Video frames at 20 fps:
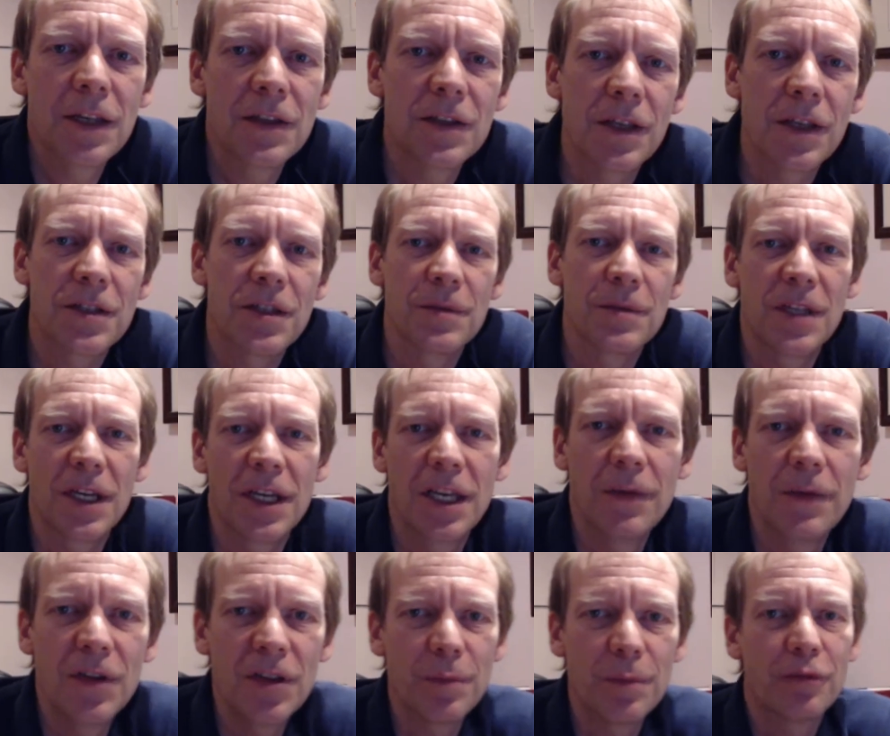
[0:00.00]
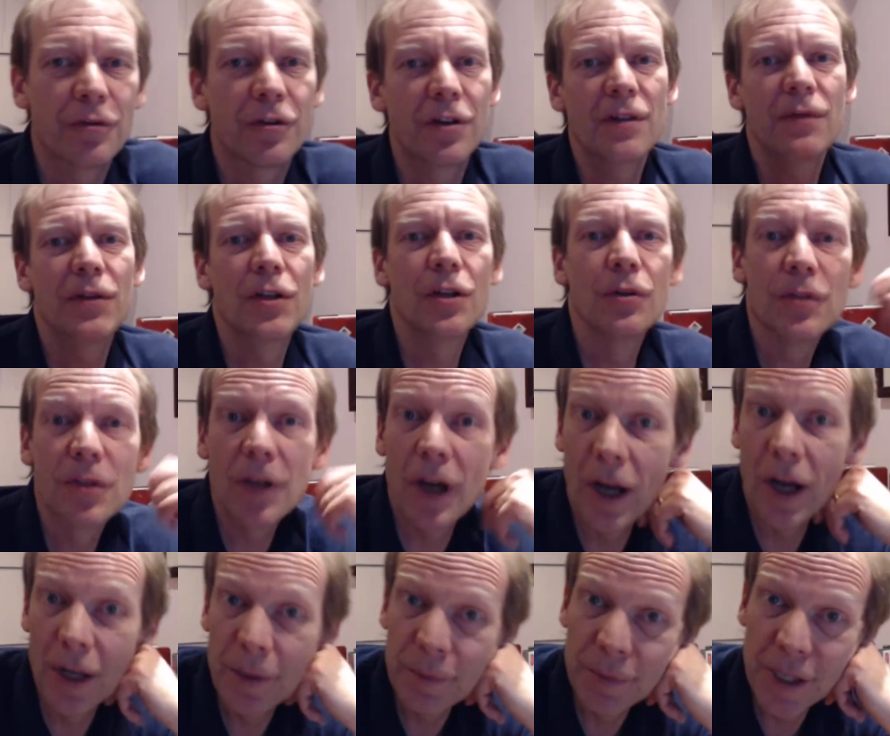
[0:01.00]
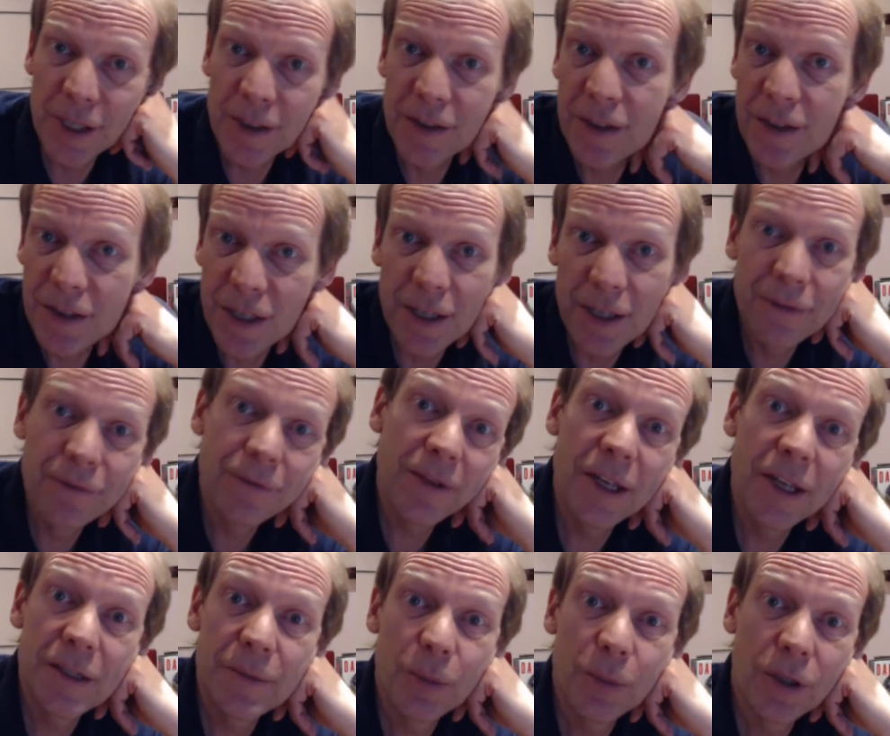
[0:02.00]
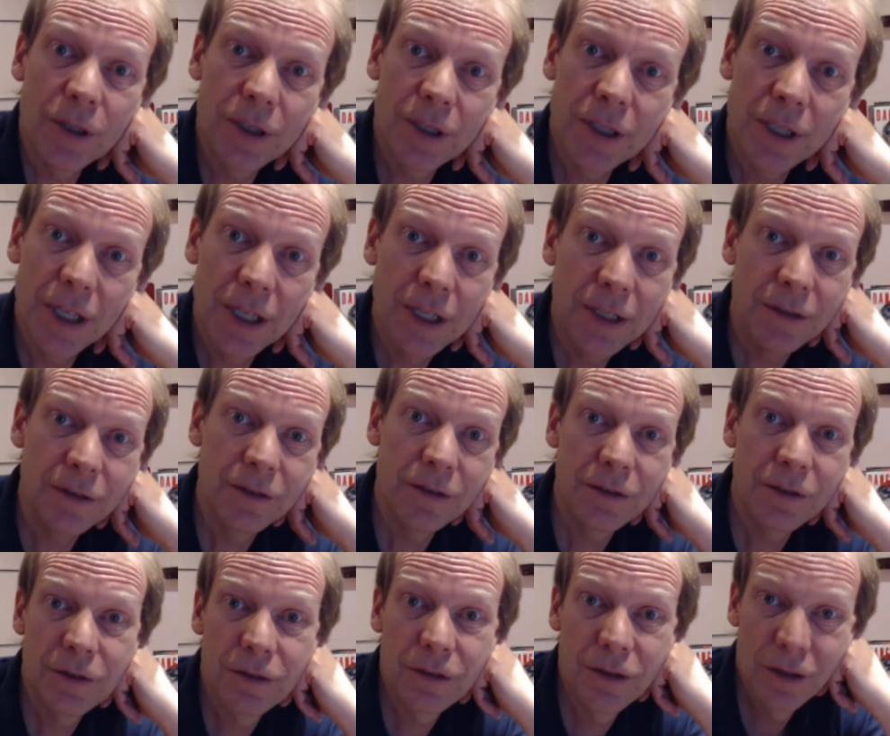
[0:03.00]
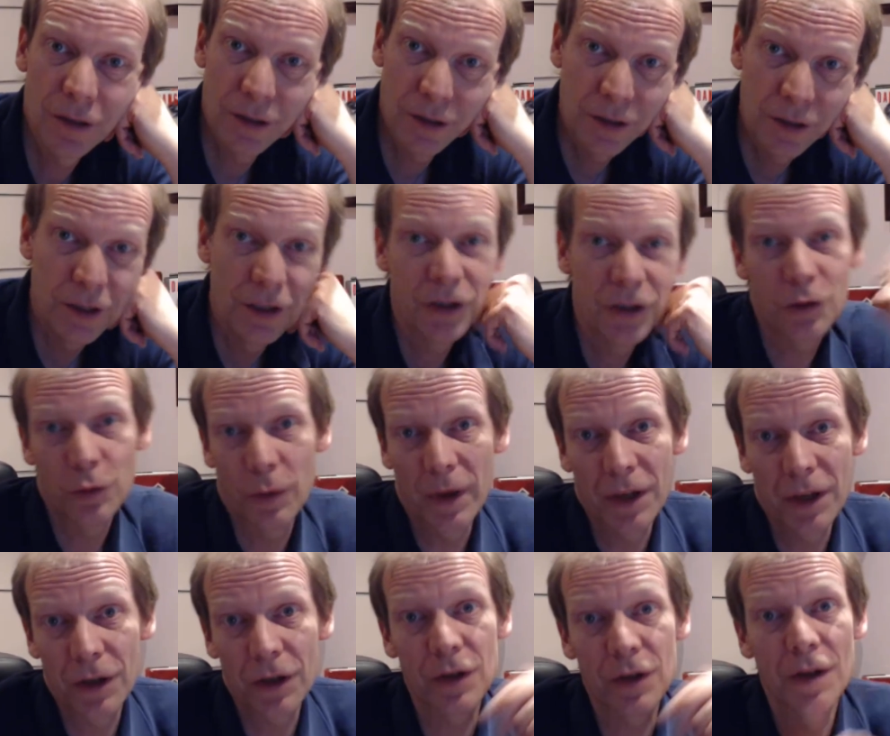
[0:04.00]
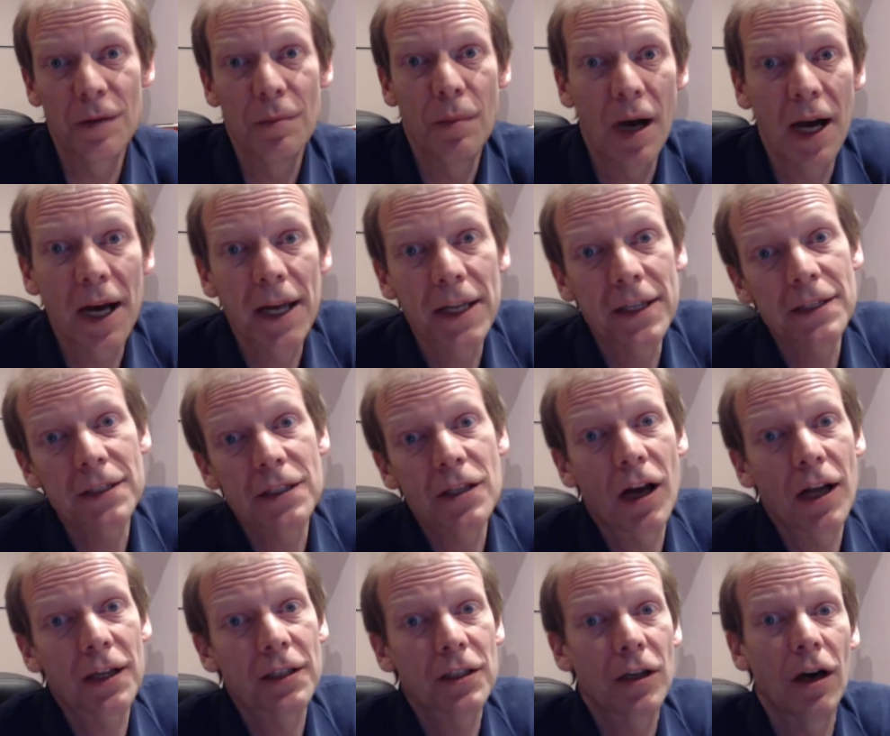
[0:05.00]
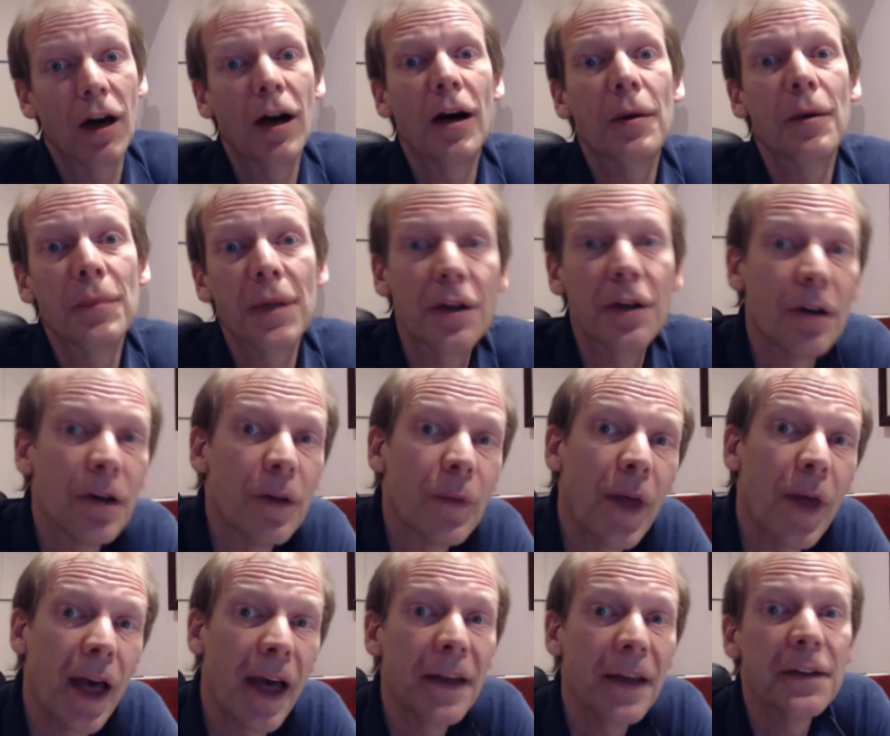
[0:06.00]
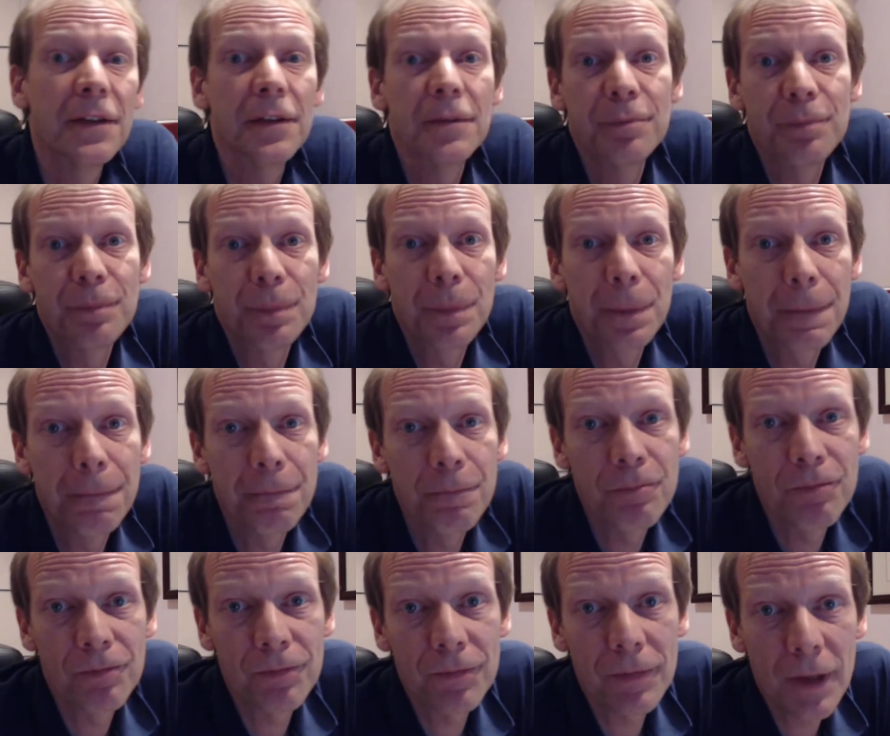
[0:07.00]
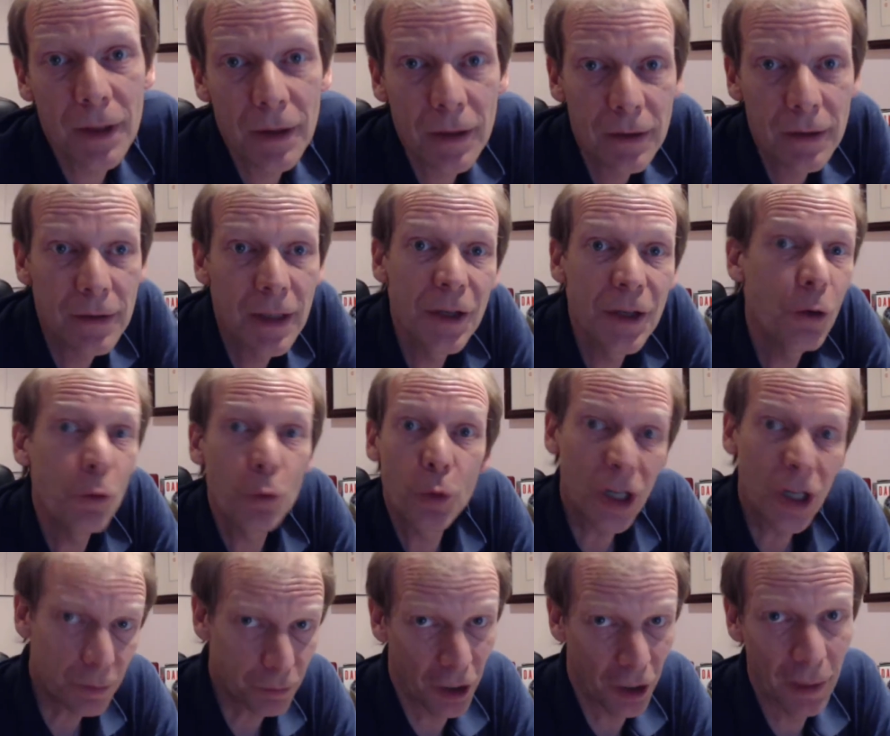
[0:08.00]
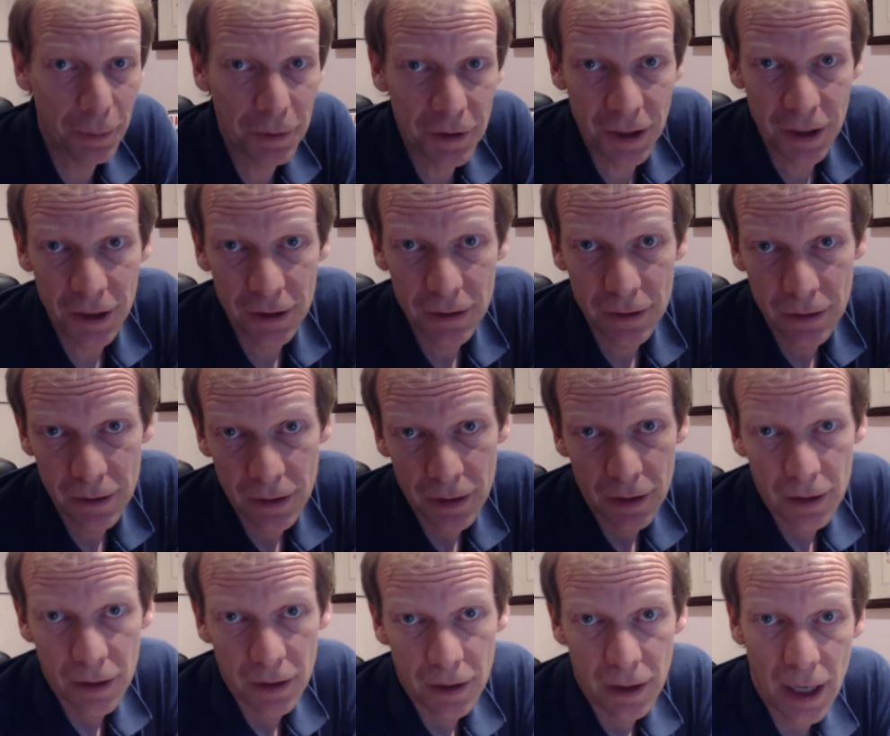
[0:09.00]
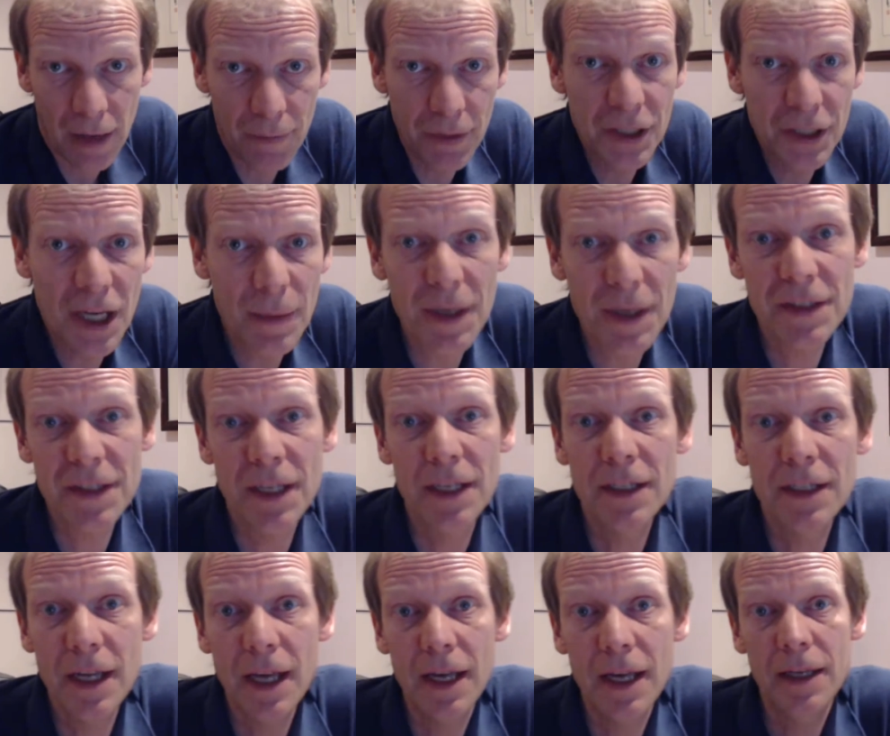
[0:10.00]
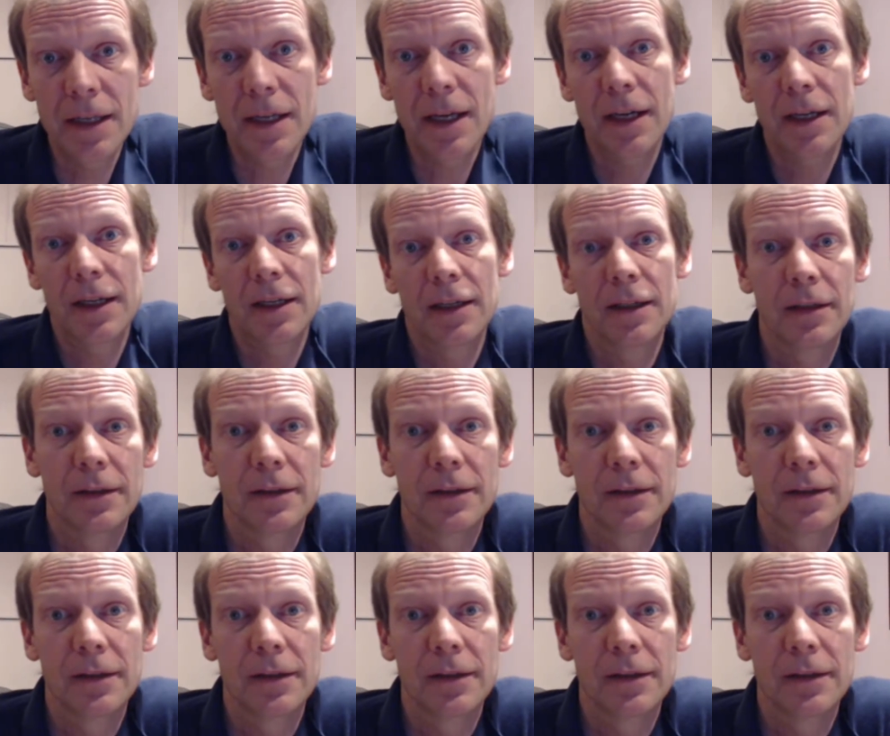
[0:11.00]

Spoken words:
systems that give you the previews on places like Facebook and Twitter and Minds.com and all that. They don't work properly. Every time I send a